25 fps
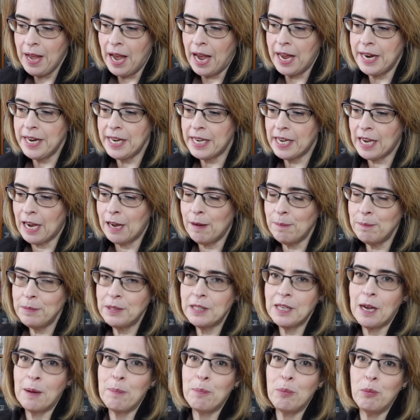And it
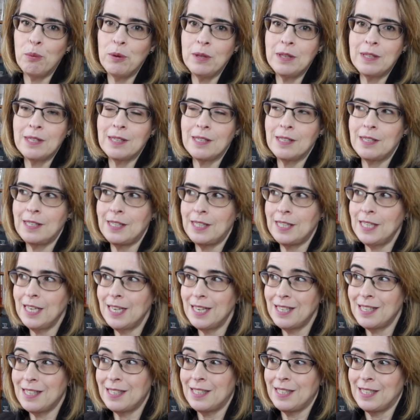comes up with
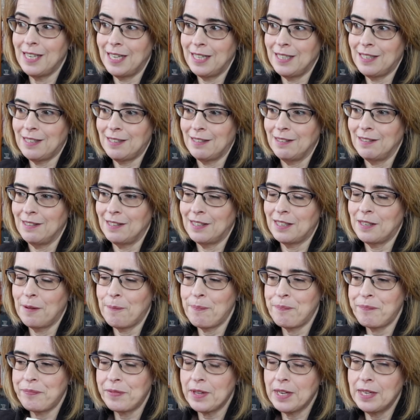six senses.
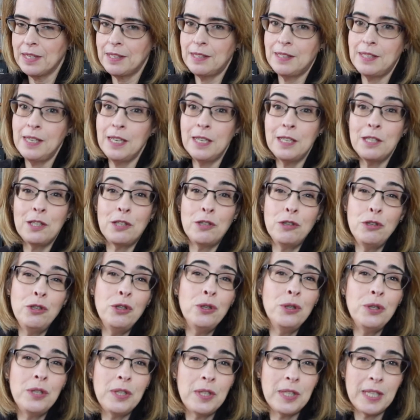Six
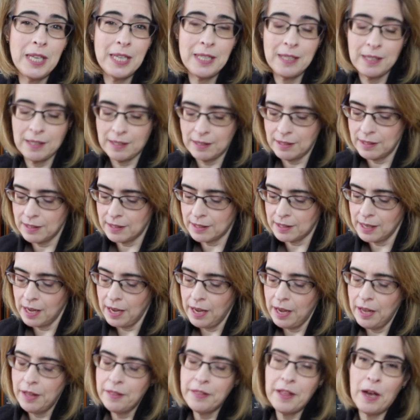new senses
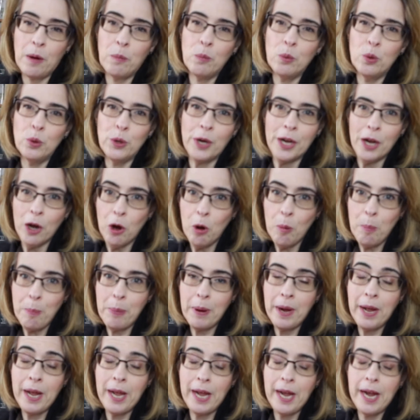that will help
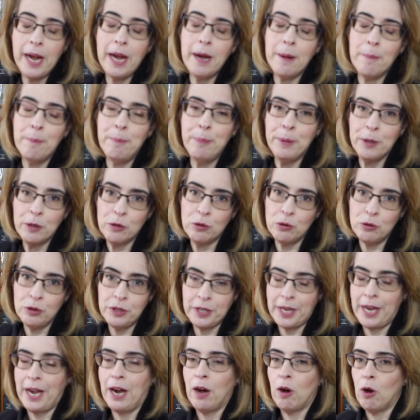build
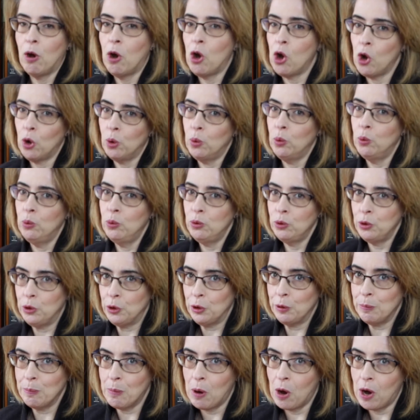our whole
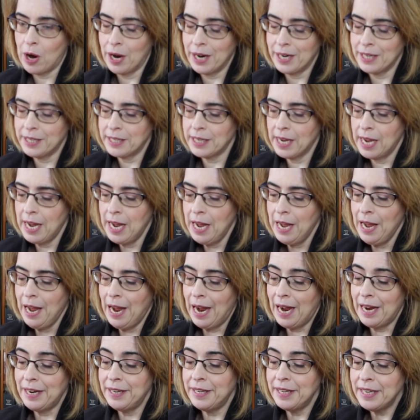new mind.
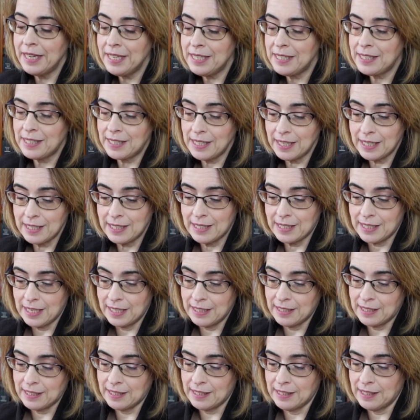And these six
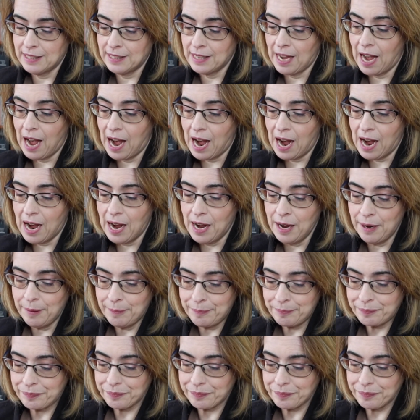senses are